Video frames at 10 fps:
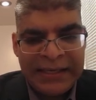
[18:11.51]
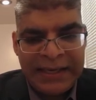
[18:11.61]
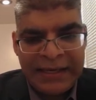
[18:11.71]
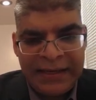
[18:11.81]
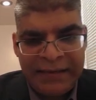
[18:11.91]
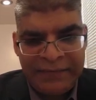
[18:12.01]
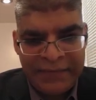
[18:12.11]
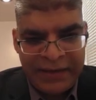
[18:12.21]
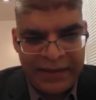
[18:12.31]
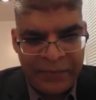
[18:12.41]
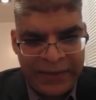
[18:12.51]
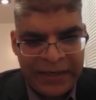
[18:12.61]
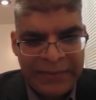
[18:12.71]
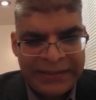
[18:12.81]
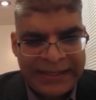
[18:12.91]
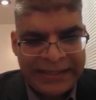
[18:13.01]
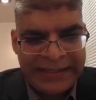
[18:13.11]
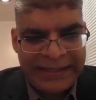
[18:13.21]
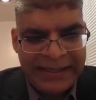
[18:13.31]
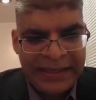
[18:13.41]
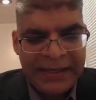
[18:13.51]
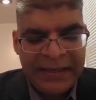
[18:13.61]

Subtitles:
wearable technique